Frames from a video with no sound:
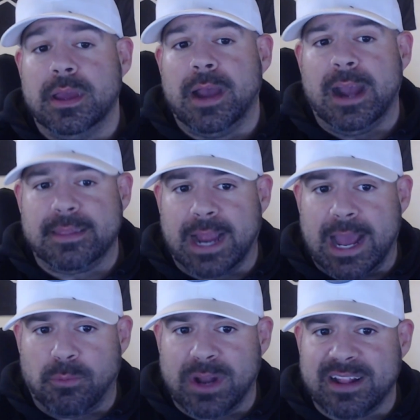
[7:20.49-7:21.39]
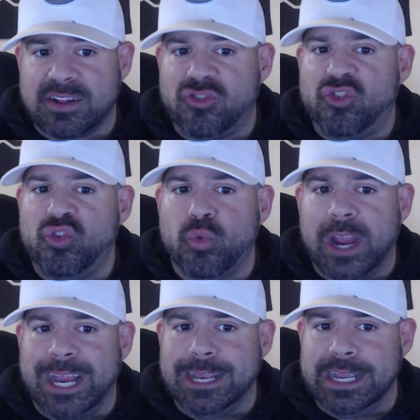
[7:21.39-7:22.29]
I think I had one at like
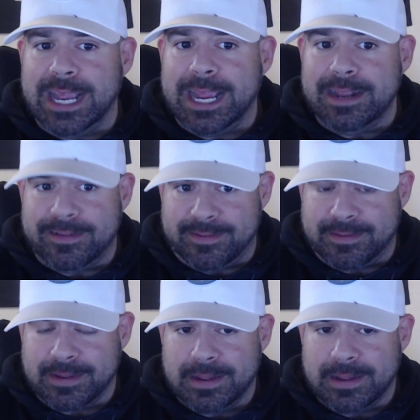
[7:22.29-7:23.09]
288.